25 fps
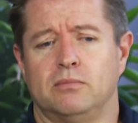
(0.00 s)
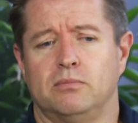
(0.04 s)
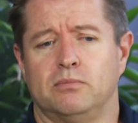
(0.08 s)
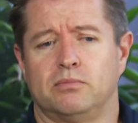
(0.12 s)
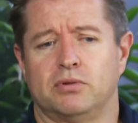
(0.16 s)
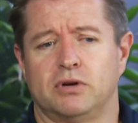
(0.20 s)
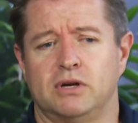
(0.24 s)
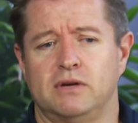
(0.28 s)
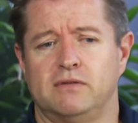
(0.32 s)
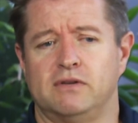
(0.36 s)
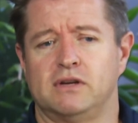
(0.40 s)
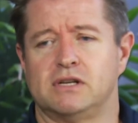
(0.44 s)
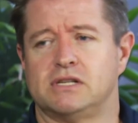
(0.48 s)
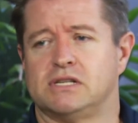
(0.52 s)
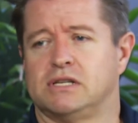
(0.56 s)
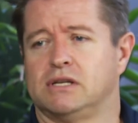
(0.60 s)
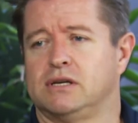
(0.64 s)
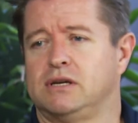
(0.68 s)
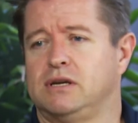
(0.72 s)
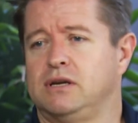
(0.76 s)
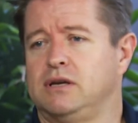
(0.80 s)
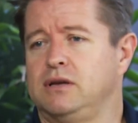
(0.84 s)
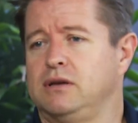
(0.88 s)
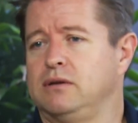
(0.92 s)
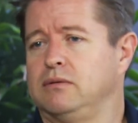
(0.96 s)

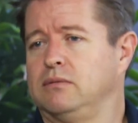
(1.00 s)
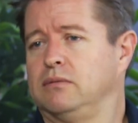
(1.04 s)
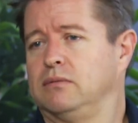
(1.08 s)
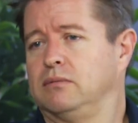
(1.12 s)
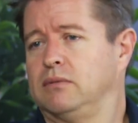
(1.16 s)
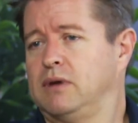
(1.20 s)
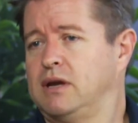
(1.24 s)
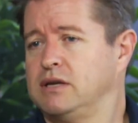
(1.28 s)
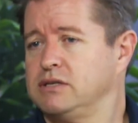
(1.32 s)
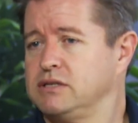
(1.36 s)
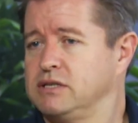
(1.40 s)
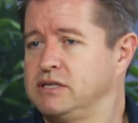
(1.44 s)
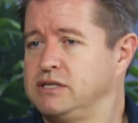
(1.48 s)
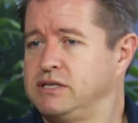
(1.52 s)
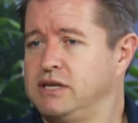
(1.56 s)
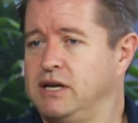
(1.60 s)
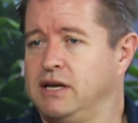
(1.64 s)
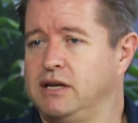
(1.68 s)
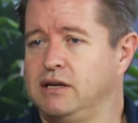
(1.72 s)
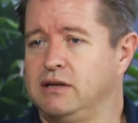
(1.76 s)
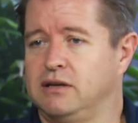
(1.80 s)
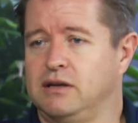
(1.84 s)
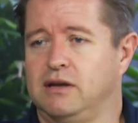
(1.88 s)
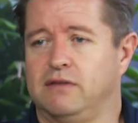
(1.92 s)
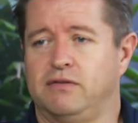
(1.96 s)
previously, as I
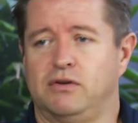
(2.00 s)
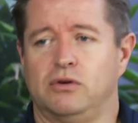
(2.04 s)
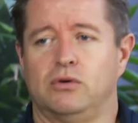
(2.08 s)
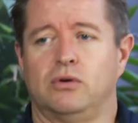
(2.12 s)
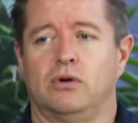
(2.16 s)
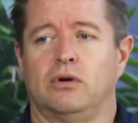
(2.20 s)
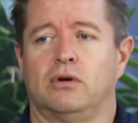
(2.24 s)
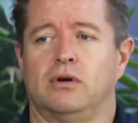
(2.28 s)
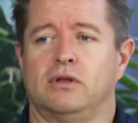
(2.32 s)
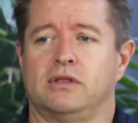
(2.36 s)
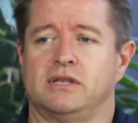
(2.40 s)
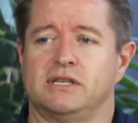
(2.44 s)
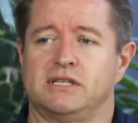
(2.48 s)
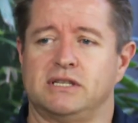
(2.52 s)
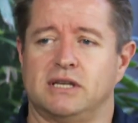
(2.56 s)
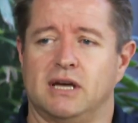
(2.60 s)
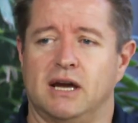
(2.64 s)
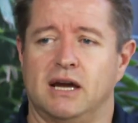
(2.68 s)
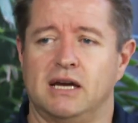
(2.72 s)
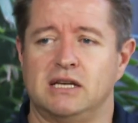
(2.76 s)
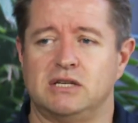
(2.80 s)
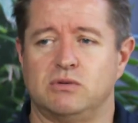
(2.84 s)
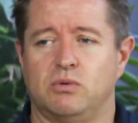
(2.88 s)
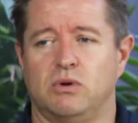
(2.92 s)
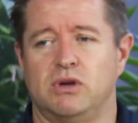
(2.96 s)
said, if you were at the
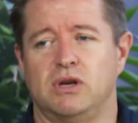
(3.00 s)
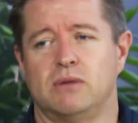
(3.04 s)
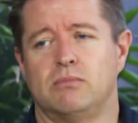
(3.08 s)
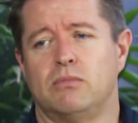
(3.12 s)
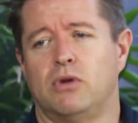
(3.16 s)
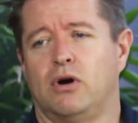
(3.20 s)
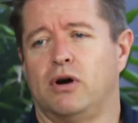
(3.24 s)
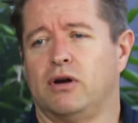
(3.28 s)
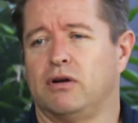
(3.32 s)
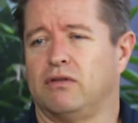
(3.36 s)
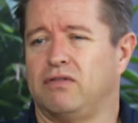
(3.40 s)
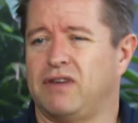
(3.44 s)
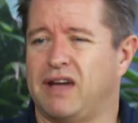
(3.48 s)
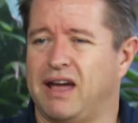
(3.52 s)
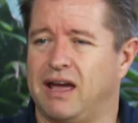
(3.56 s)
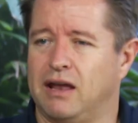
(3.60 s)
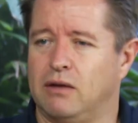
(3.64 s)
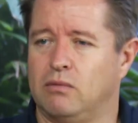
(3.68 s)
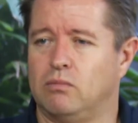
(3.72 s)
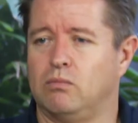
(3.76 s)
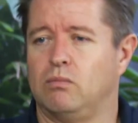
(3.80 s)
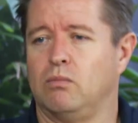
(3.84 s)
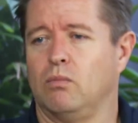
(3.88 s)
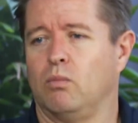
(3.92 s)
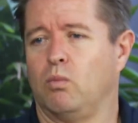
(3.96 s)
stage where you might have
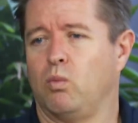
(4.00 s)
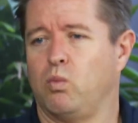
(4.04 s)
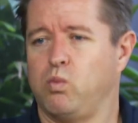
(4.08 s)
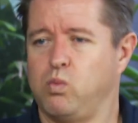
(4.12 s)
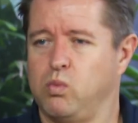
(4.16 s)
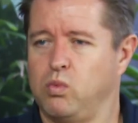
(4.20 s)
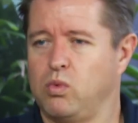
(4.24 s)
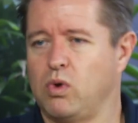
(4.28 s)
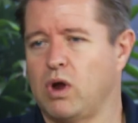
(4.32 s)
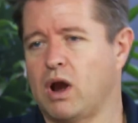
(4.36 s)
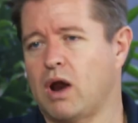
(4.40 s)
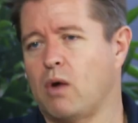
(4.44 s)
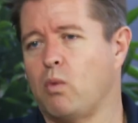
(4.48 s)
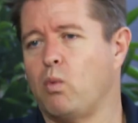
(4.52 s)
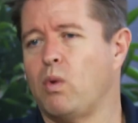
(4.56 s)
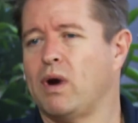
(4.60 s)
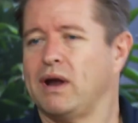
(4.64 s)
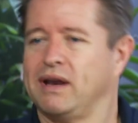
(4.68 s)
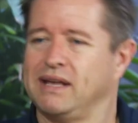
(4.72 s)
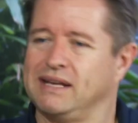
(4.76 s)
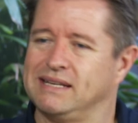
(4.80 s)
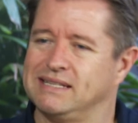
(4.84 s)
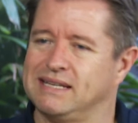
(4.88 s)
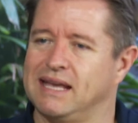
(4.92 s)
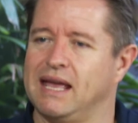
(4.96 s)
had
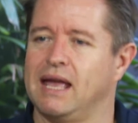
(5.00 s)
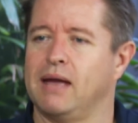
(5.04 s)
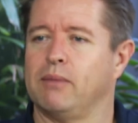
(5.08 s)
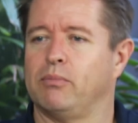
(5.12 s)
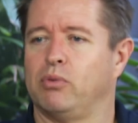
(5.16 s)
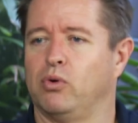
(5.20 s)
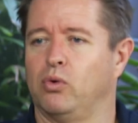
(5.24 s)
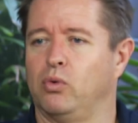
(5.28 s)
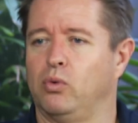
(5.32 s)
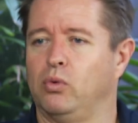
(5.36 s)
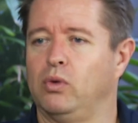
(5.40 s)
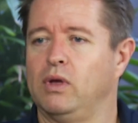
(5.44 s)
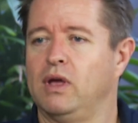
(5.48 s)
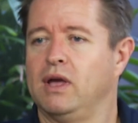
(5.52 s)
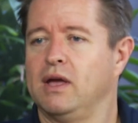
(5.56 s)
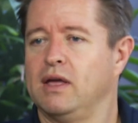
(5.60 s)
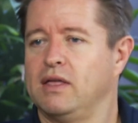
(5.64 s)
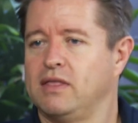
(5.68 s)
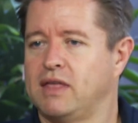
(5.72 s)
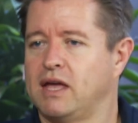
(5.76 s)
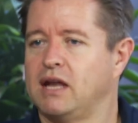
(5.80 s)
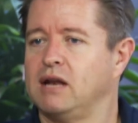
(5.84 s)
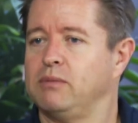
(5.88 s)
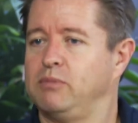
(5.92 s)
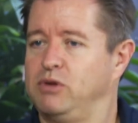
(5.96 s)
one example,
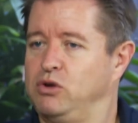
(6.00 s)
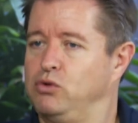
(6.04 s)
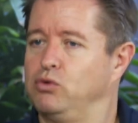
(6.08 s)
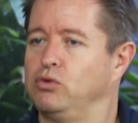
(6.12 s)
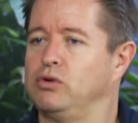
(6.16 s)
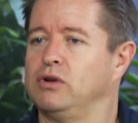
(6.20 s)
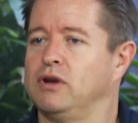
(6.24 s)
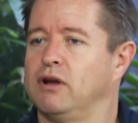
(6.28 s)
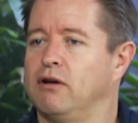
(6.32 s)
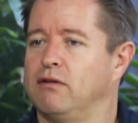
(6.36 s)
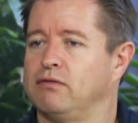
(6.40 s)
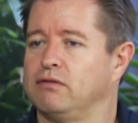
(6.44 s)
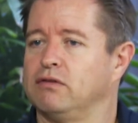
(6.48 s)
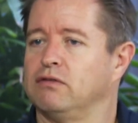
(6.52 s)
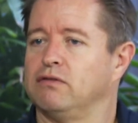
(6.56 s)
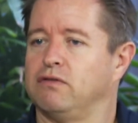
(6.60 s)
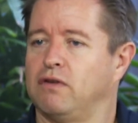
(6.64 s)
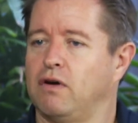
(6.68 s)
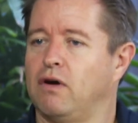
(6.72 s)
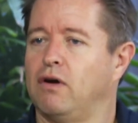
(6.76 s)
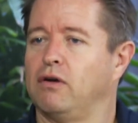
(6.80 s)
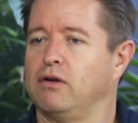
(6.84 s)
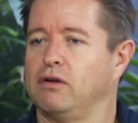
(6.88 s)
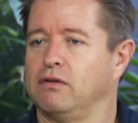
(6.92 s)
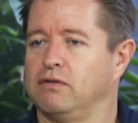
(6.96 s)
that'd be good enough to
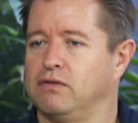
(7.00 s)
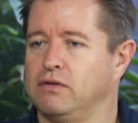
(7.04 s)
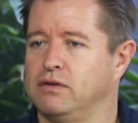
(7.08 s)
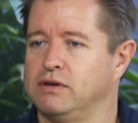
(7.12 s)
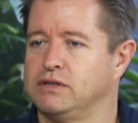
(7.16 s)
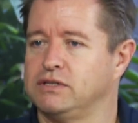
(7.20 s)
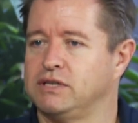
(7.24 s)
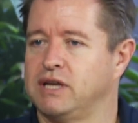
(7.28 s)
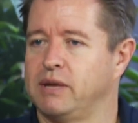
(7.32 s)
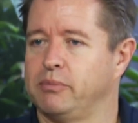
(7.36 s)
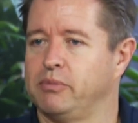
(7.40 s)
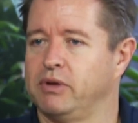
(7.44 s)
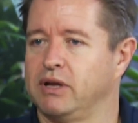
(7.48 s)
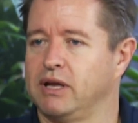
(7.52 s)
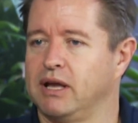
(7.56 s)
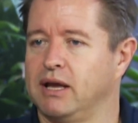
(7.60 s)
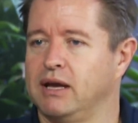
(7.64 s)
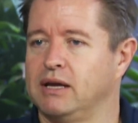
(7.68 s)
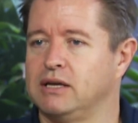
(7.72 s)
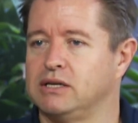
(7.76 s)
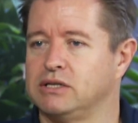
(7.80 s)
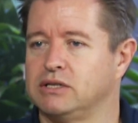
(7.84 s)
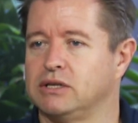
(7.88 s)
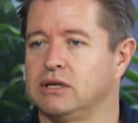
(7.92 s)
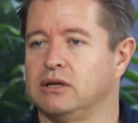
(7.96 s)
file your first
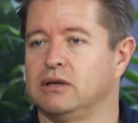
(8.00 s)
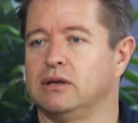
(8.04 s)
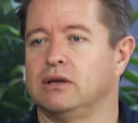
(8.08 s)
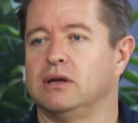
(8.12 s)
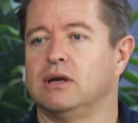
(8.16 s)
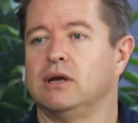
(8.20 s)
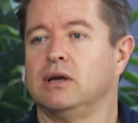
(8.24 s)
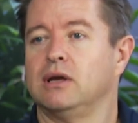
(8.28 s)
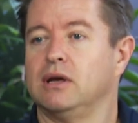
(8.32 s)
application.